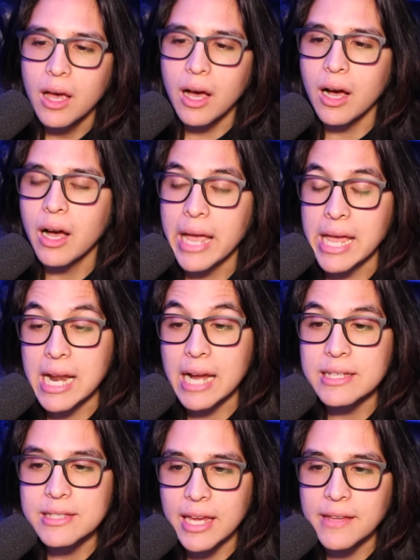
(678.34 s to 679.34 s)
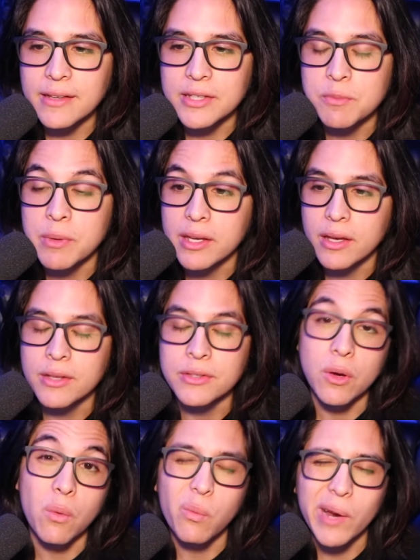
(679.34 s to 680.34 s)
Uh, and I say this
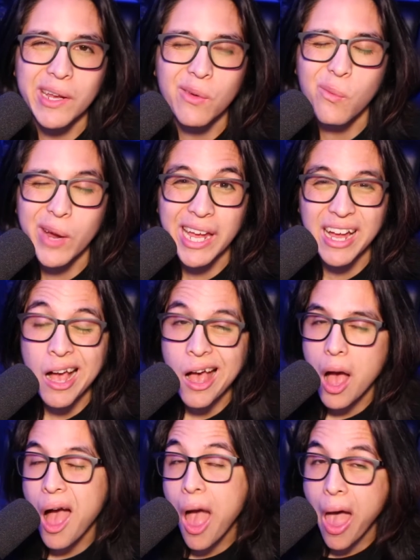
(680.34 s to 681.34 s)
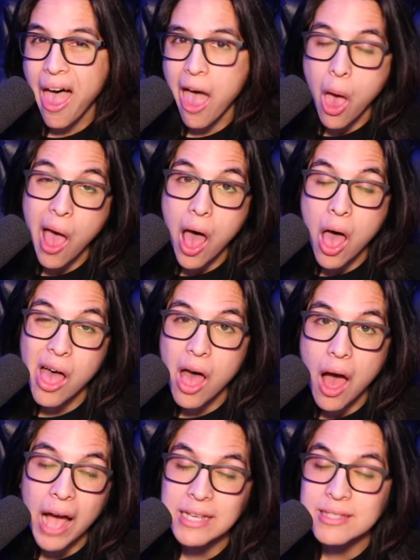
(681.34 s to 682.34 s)
because, wink, wink, uh, uh,
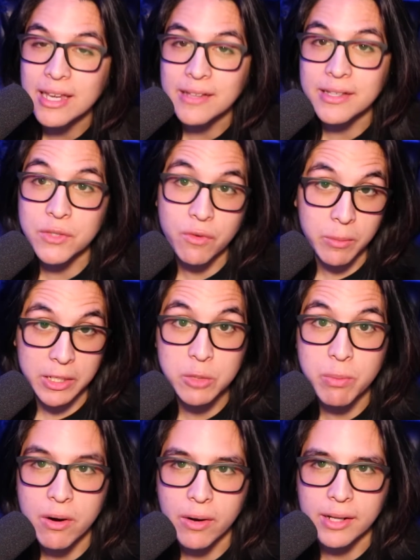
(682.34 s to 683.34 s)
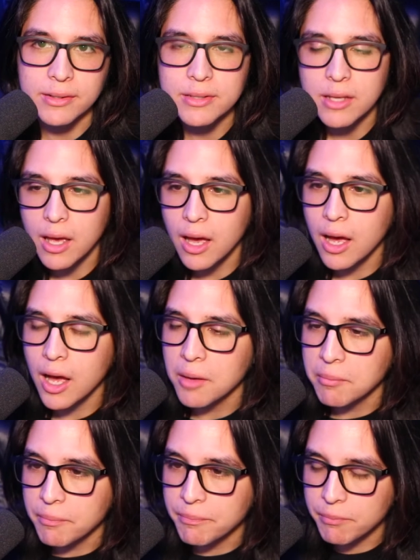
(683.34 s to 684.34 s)
I say this from experience,
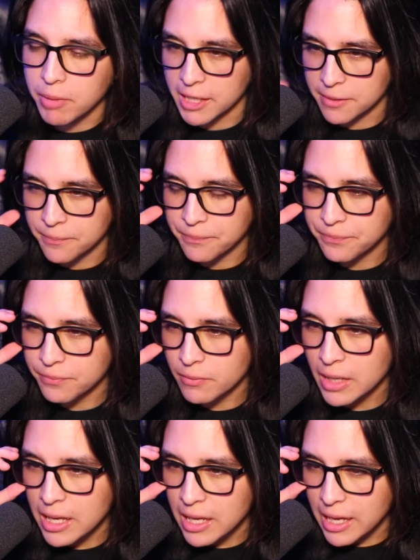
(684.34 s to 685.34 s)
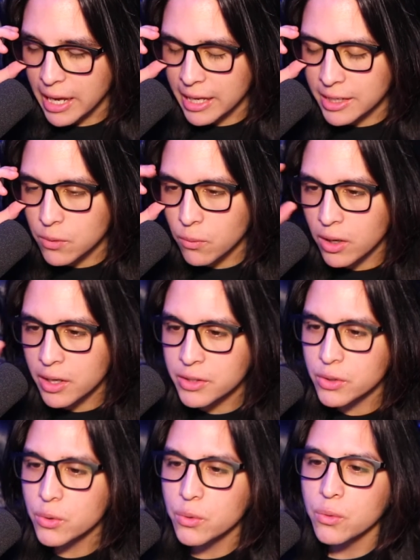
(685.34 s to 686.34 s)
um, but anyone
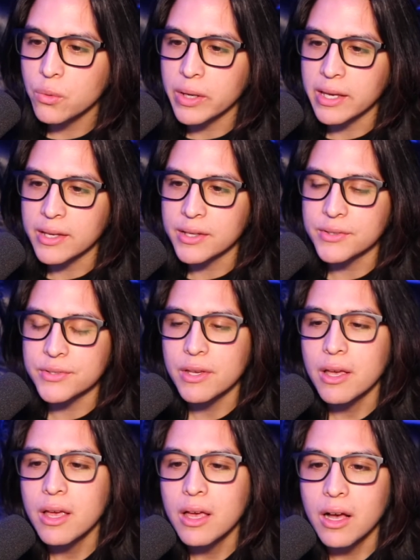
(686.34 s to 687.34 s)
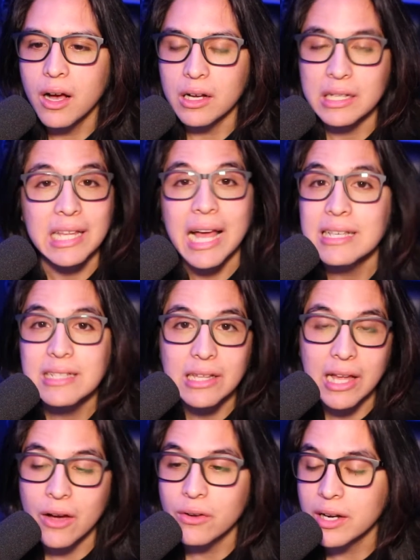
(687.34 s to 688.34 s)
who is a class
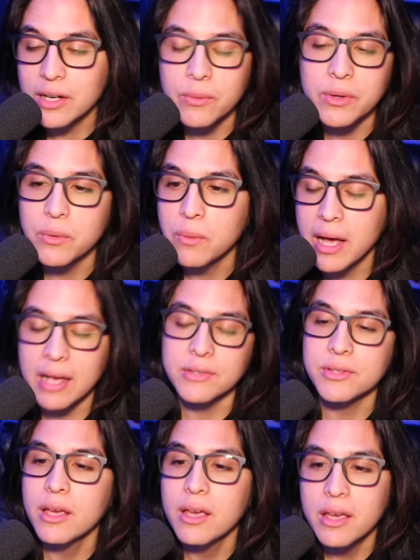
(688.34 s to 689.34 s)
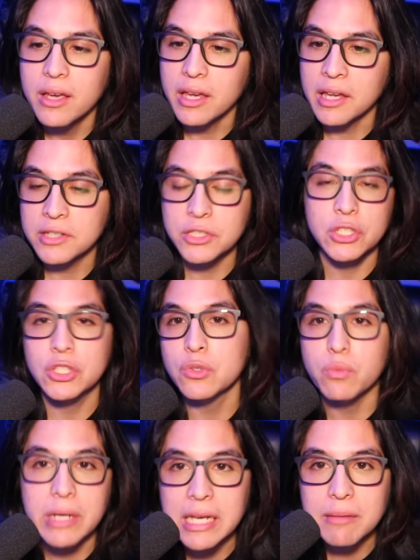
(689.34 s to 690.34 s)
clown, anyone who has
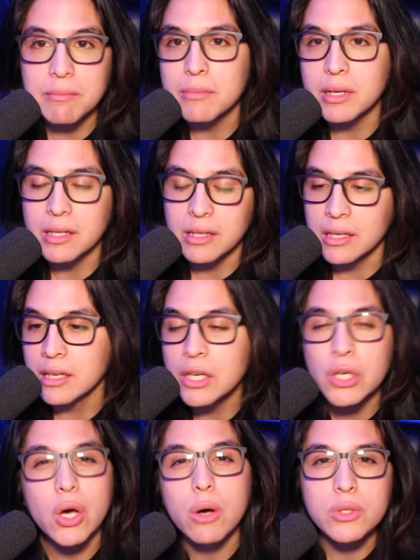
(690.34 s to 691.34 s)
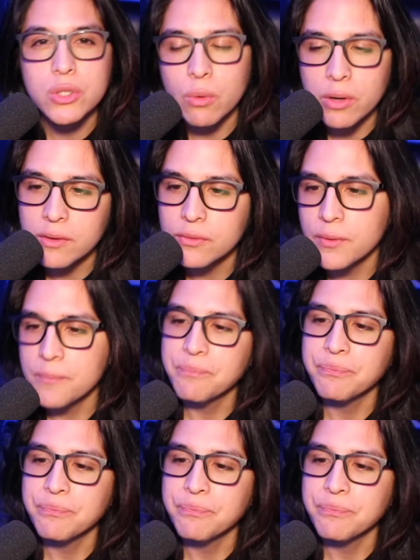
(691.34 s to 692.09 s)
extreme ego, sort of,